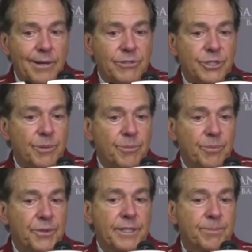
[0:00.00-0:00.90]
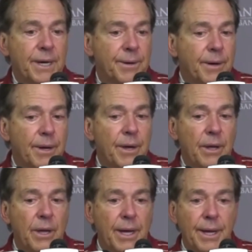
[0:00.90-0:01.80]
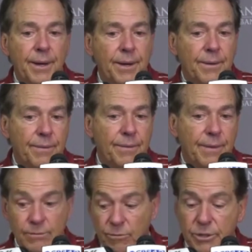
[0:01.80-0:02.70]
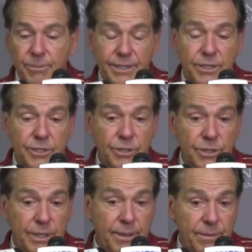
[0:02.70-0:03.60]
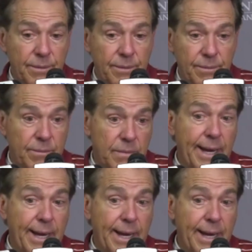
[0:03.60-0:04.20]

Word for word: You got to do simple things better. And that was the message that